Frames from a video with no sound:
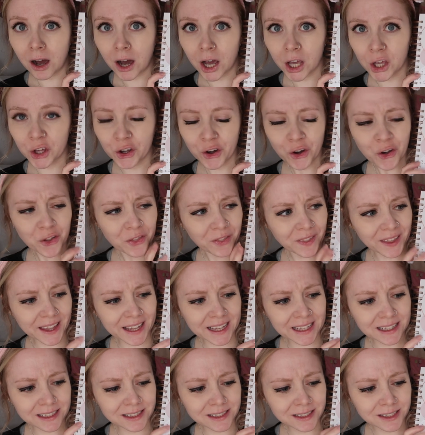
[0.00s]
I got
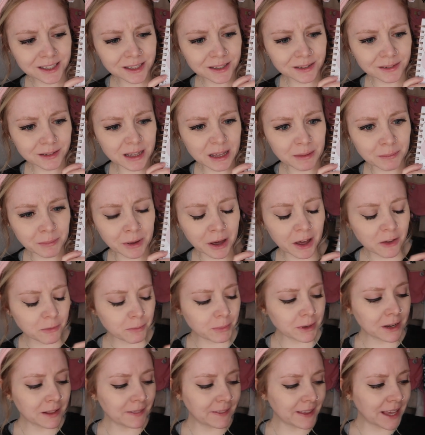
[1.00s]
this, it might have
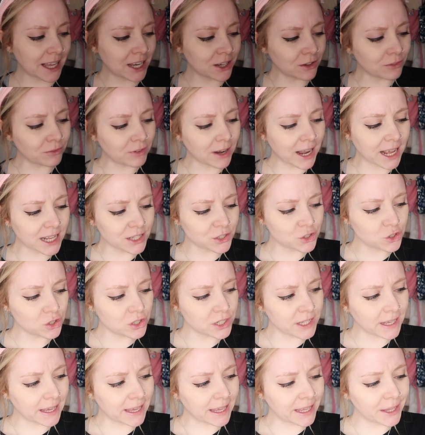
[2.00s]
been at the end of
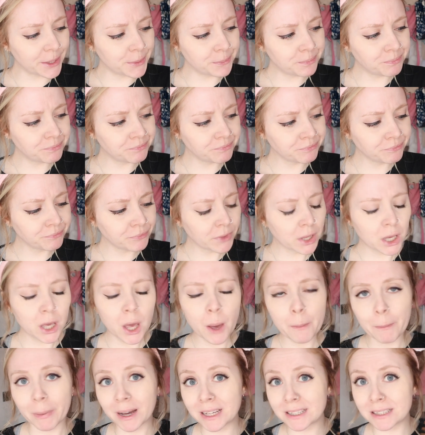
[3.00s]
last year
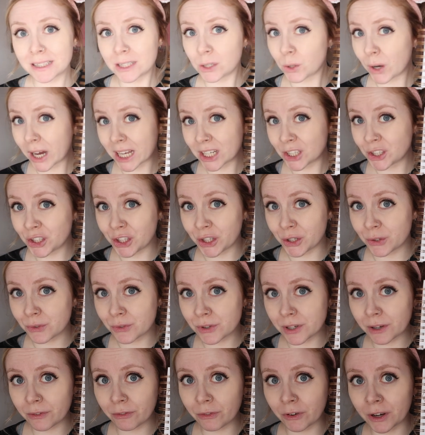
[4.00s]
but I still hadn't
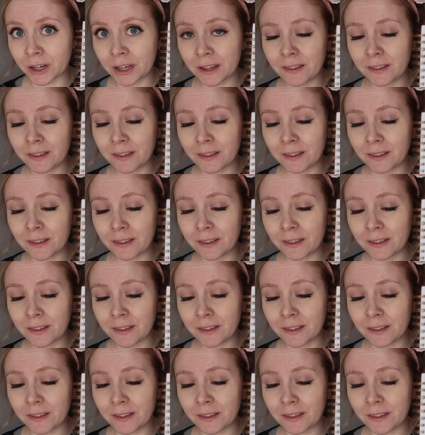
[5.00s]
used it for